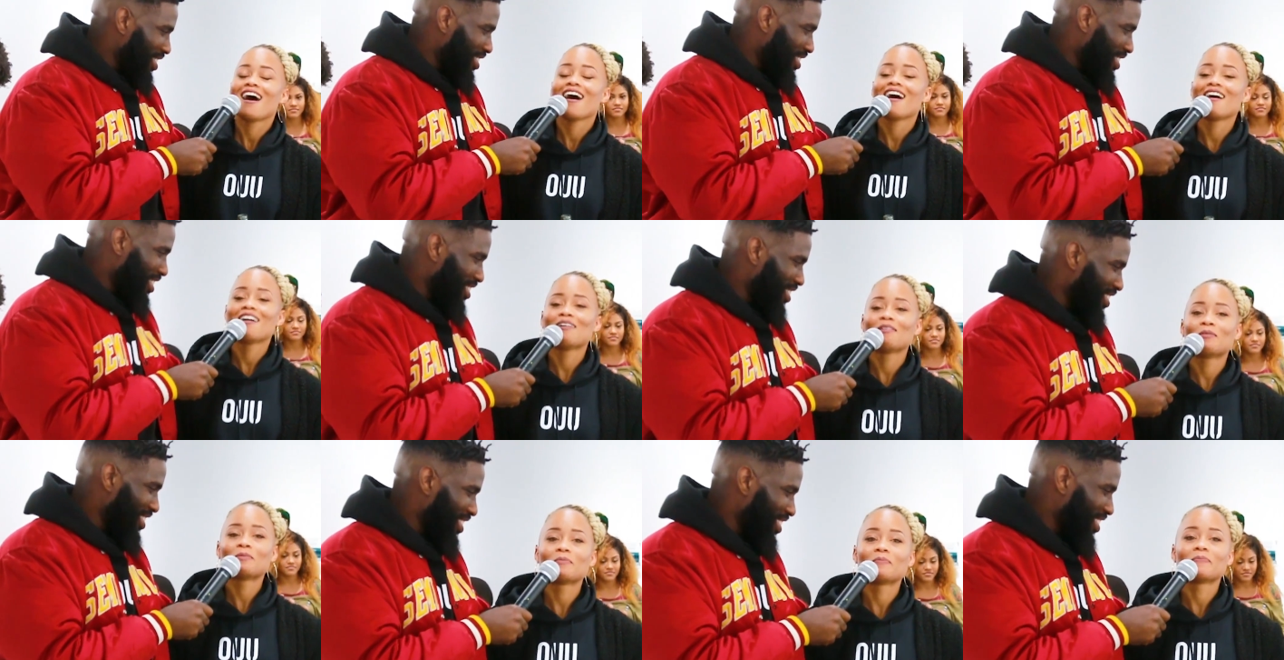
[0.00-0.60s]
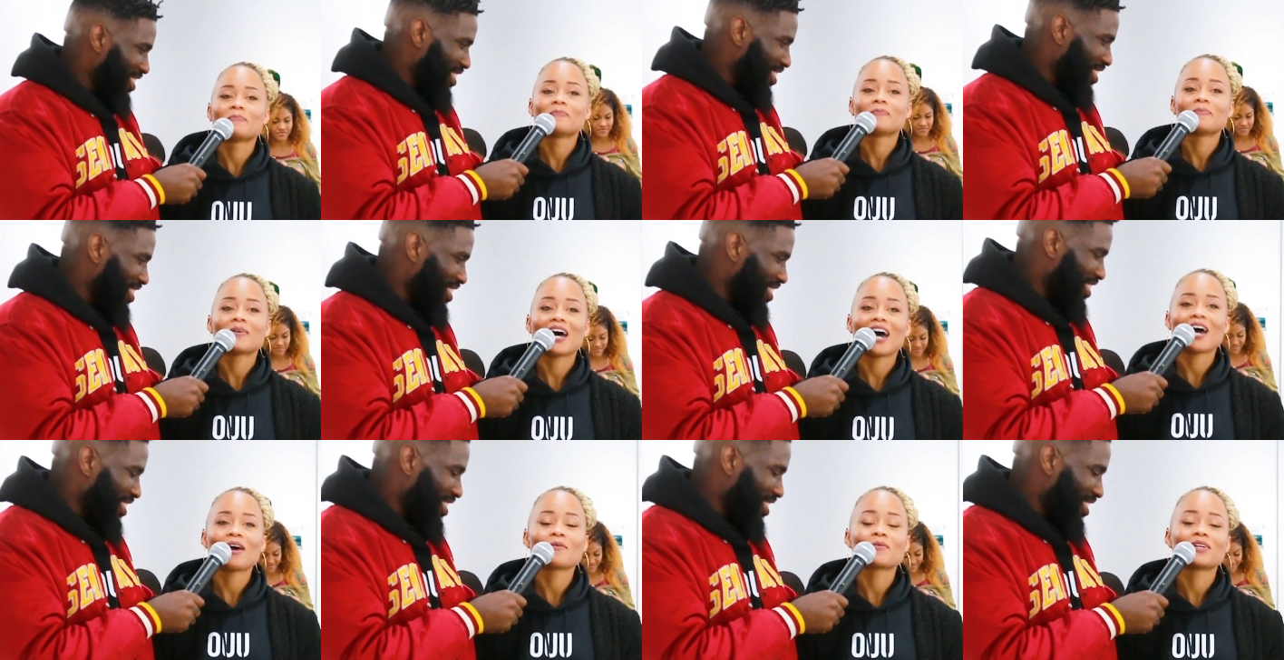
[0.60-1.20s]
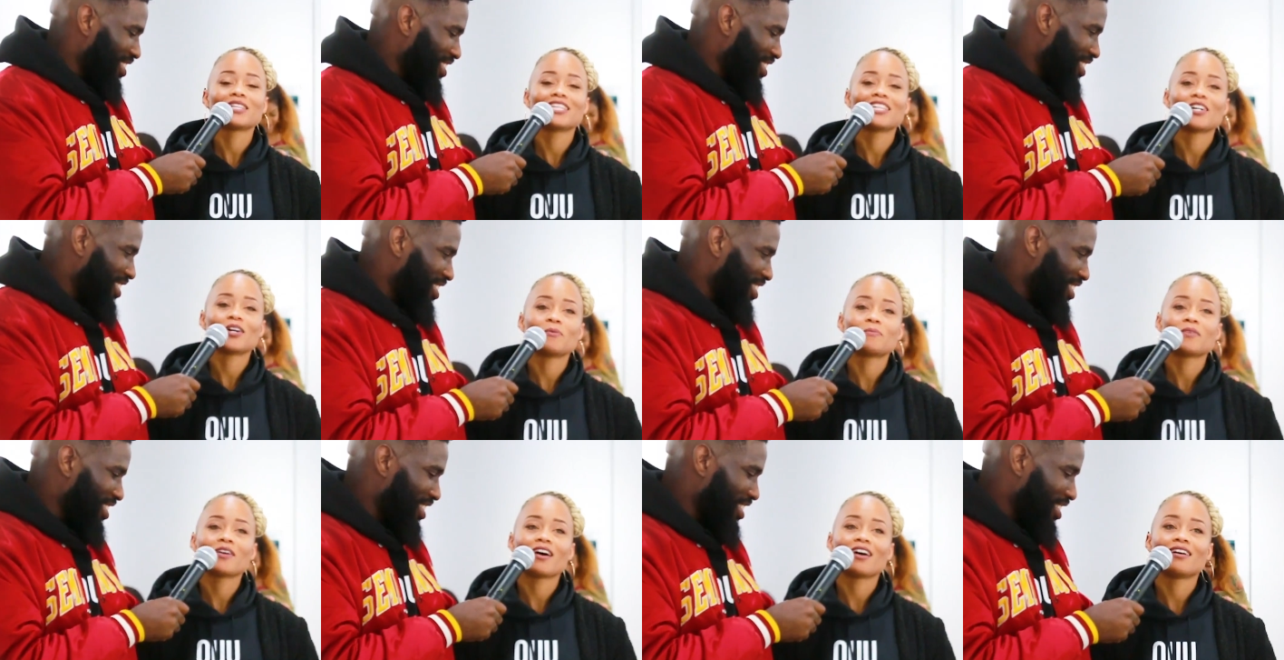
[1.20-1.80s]
Speaker 1: Um, I really
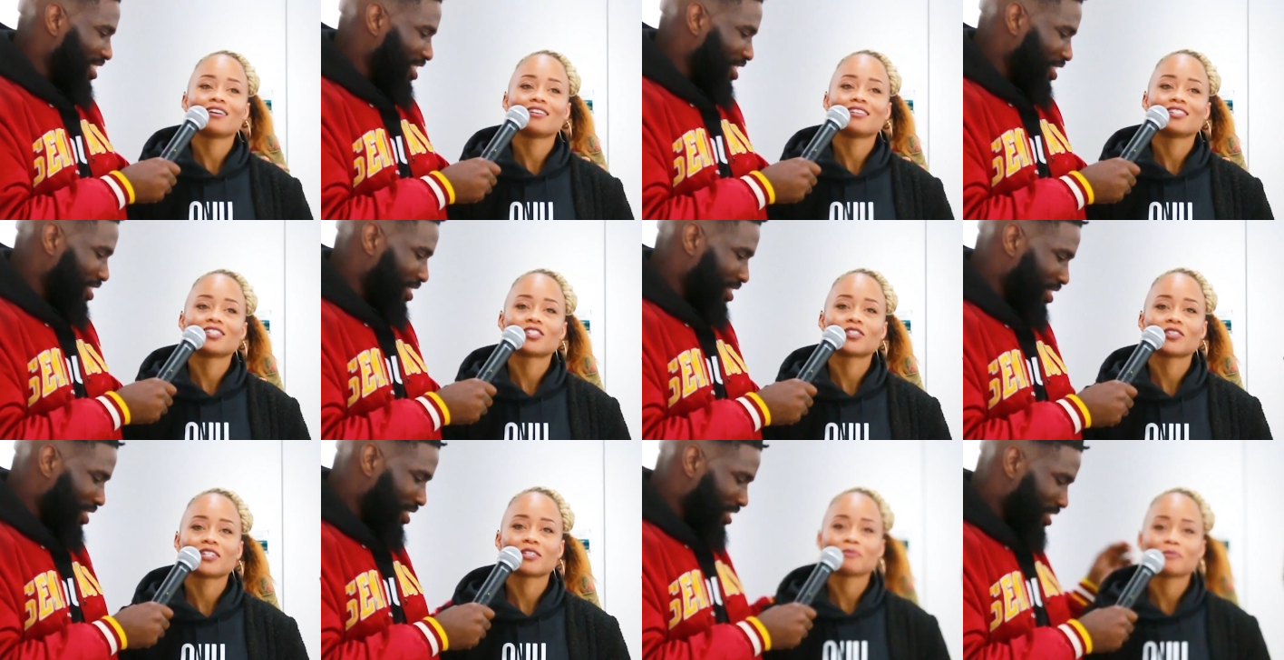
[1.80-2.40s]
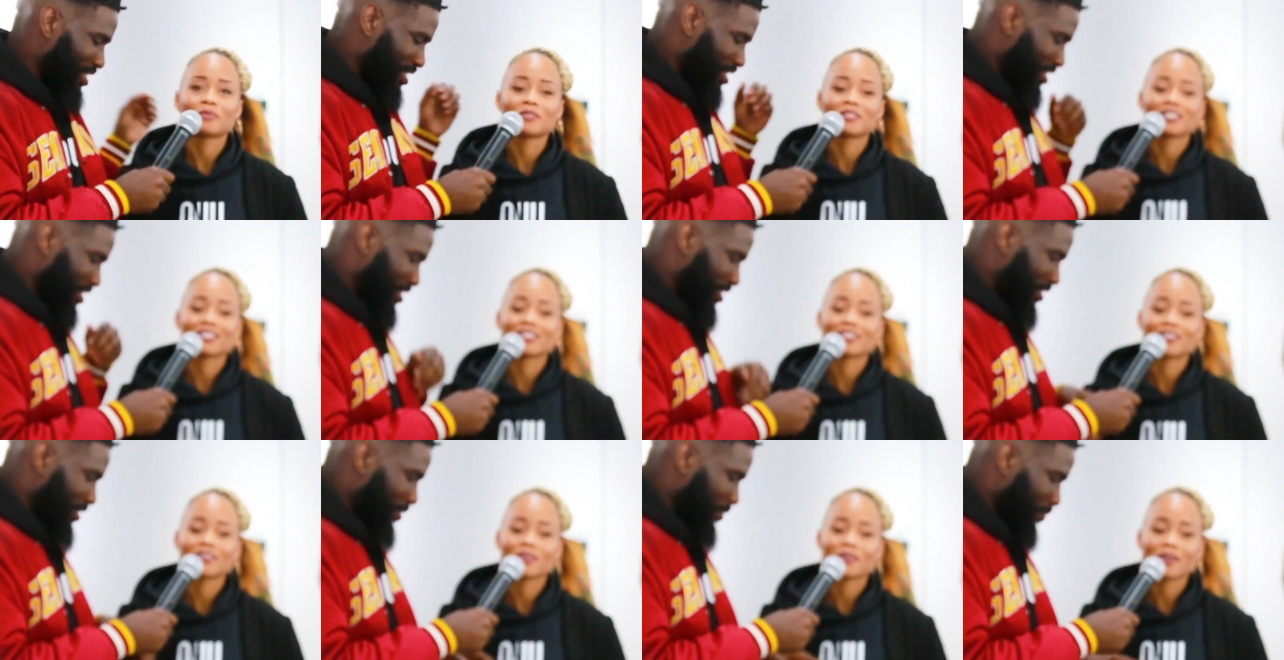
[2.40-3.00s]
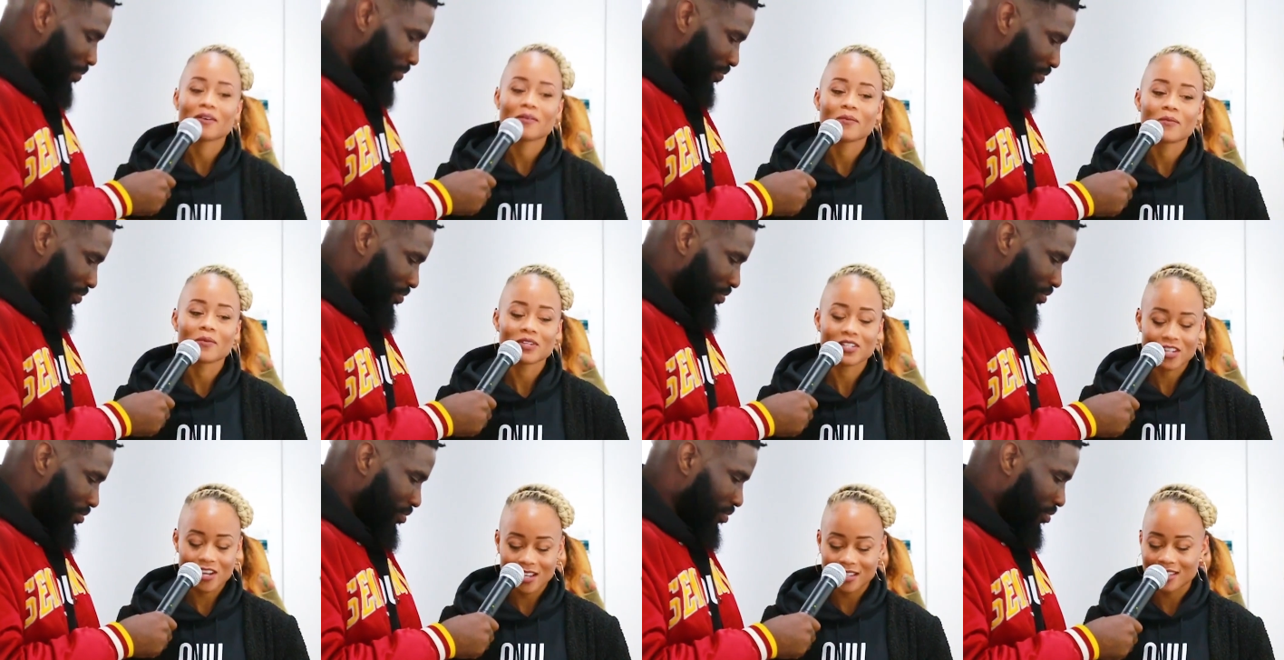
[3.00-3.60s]
hope y'all enjoy the music
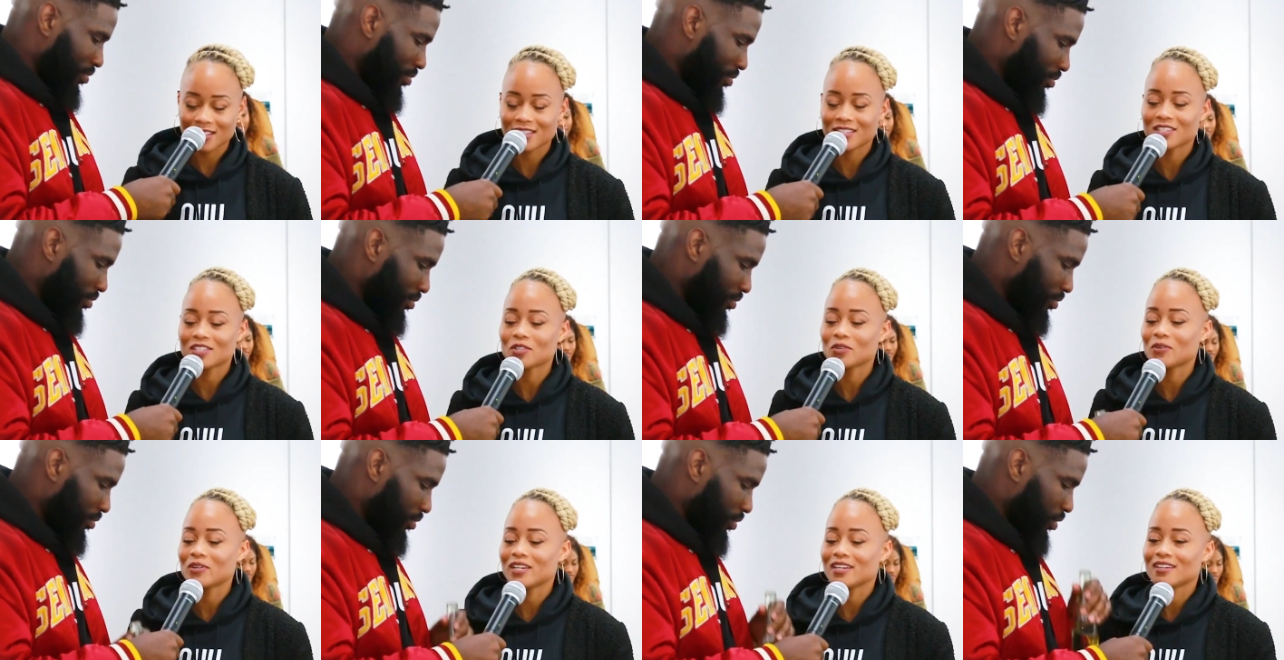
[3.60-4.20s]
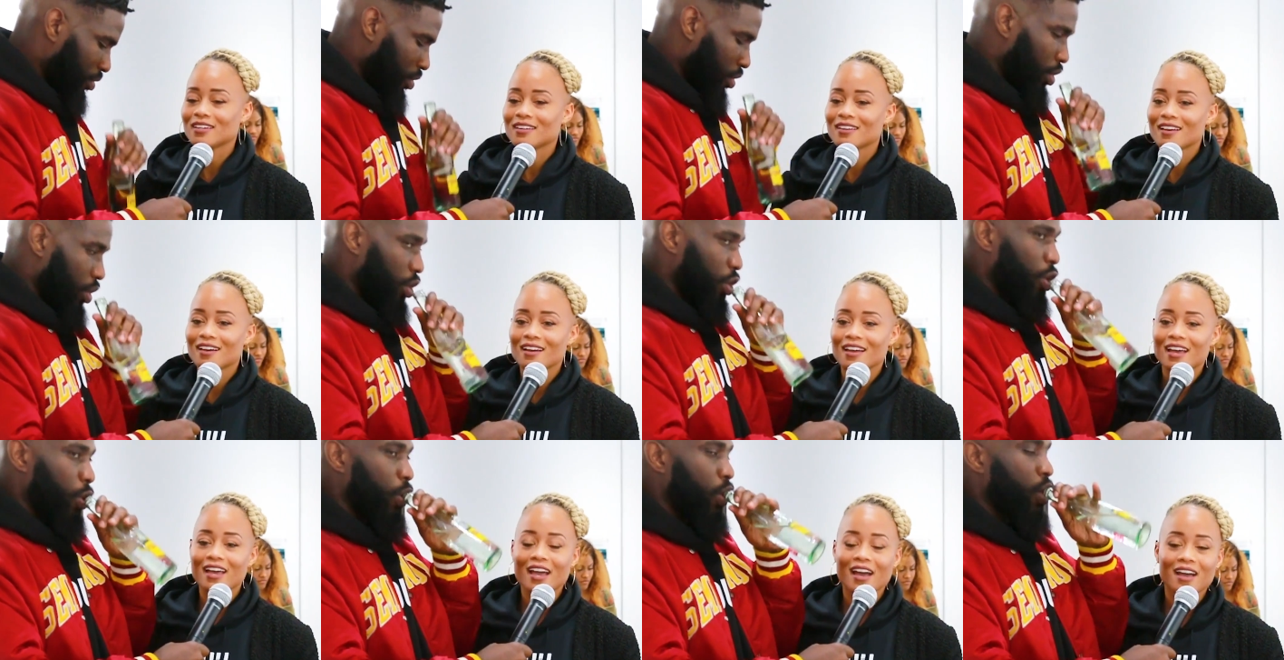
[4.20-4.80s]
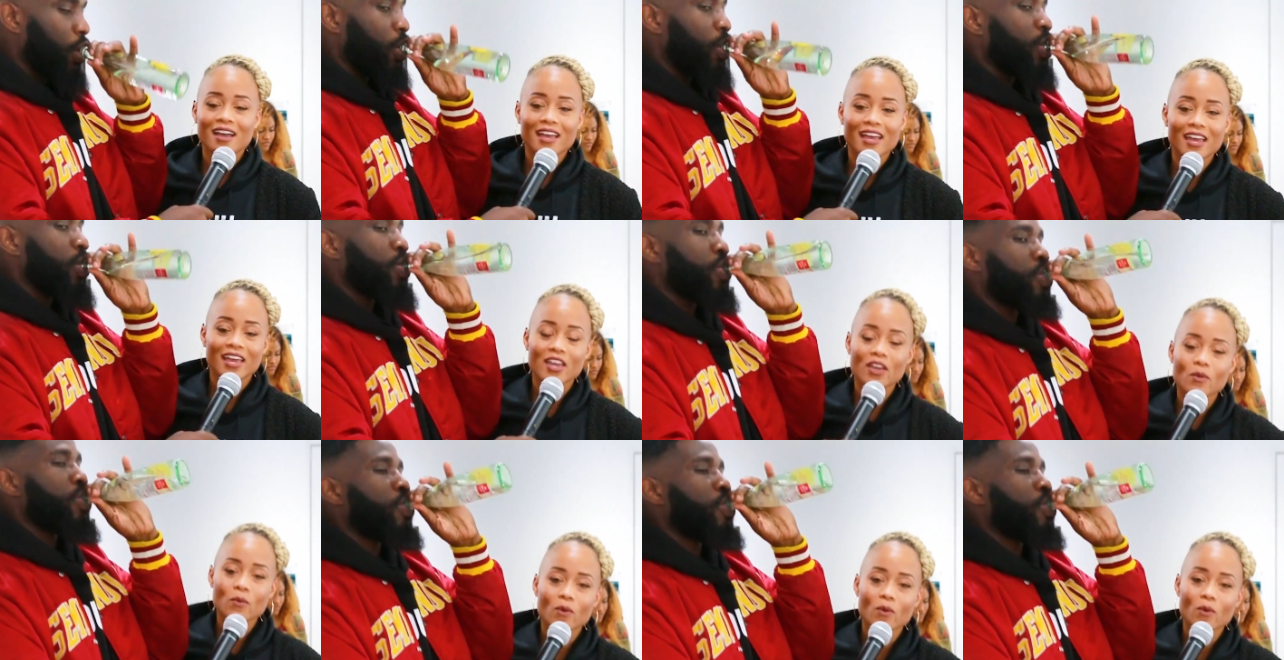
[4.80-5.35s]
once y'all listen to it. He